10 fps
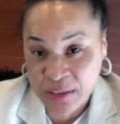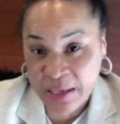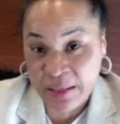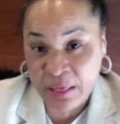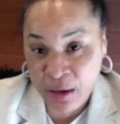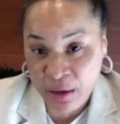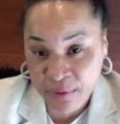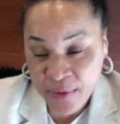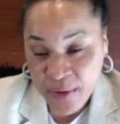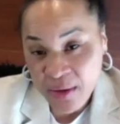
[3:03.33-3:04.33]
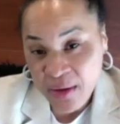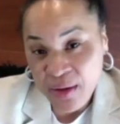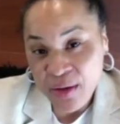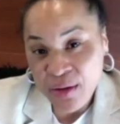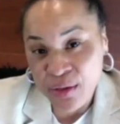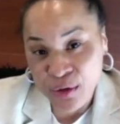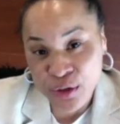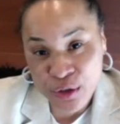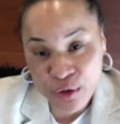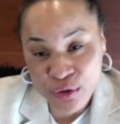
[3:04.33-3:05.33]
they love their
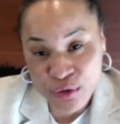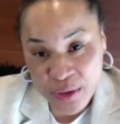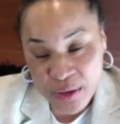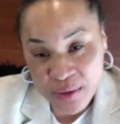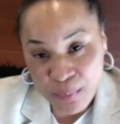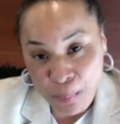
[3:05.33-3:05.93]
children.